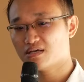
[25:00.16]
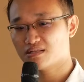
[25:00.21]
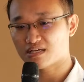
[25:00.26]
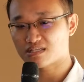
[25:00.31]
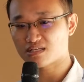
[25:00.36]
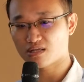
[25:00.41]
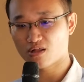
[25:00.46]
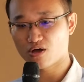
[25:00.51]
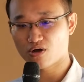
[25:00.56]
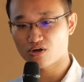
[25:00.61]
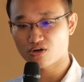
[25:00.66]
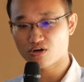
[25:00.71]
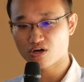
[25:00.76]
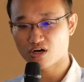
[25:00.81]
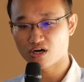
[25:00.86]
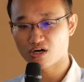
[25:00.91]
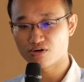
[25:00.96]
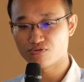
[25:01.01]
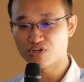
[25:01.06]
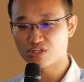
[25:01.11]
there's a lot
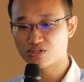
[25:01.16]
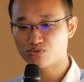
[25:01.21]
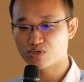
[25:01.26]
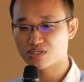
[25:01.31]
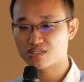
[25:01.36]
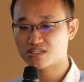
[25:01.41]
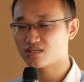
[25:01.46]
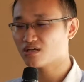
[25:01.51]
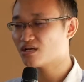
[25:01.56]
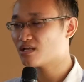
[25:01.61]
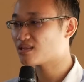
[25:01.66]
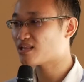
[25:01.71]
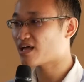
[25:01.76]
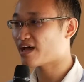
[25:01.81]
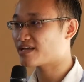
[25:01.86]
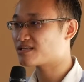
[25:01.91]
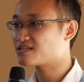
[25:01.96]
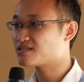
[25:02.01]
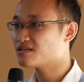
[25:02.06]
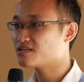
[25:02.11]
of retweets,
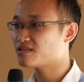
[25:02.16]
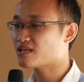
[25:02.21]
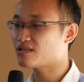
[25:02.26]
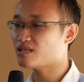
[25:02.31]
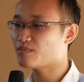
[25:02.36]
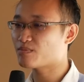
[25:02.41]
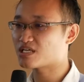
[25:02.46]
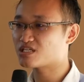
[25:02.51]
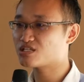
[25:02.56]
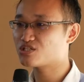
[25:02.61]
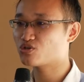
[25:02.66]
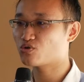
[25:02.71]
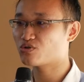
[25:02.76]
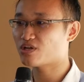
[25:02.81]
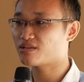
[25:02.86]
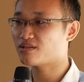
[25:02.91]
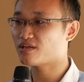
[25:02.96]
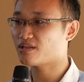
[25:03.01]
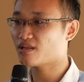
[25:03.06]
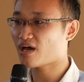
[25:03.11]
likes, then it must show
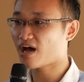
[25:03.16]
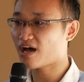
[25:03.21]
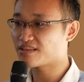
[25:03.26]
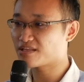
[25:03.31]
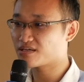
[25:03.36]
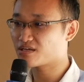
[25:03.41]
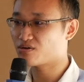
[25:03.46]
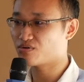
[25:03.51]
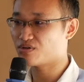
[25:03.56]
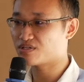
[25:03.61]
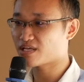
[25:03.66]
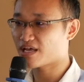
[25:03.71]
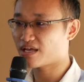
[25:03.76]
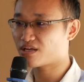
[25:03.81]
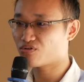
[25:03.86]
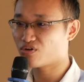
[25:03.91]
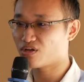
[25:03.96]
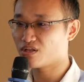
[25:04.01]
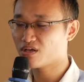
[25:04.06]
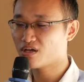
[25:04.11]
that the article is
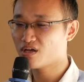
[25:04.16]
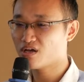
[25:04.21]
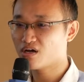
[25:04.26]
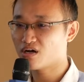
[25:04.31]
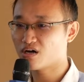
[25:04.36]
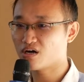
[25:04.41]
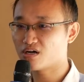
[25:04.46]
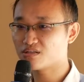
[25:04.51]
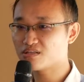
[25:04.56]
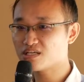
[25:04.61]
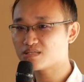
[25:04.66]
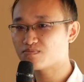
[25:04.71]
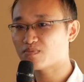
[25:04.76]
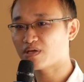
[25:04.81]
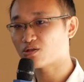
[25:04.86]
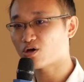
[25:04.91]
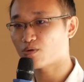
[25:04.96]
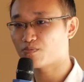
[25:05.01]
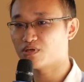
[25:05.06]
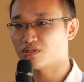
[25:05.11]
accurate. This may
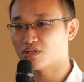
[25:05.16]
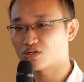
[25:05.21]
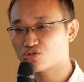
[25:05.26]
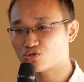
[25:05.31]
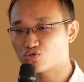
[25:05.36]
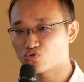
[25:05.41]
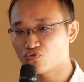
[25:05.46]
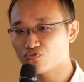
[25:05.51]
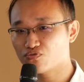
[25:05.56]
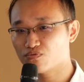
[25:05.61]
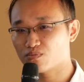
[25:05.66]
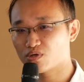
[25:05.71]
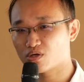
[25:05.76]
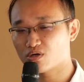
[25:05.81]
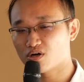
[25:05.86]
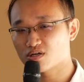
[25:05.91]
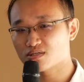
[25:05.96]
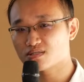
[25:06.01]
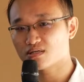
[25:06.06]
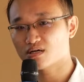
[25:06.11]
not be the truth
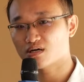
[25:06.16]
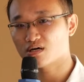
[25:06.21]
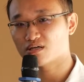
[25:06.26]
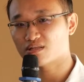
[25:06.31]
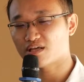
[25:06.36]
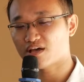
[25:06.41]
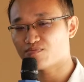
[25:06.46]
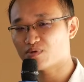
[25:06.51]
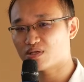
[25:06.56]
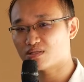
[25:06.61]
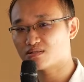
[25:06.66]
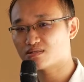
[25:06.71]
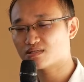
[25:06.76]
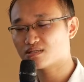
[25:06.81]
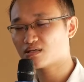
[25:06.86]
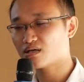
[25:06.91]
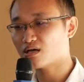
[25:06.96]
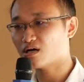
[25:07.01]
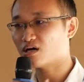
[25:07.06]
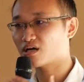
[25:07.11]
because there have been
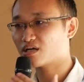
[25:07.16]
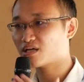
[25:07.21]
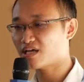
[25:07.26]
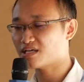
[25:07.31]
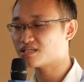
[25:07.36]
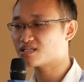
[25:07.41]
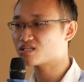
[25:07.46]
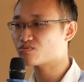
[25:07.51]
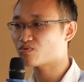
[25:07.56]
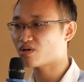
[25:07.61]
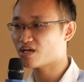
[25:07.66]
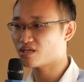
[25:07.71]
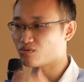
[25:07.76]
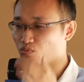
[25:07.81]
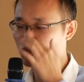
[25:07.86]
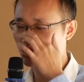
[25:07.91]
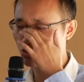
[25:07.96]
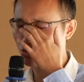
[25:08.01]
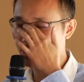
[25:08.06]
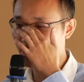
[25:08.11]
cases where
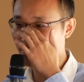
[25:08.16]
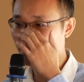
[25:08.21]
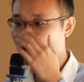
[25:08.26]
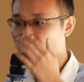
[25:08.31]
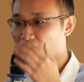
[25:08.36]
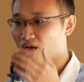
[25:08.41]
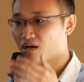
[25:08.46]
we know that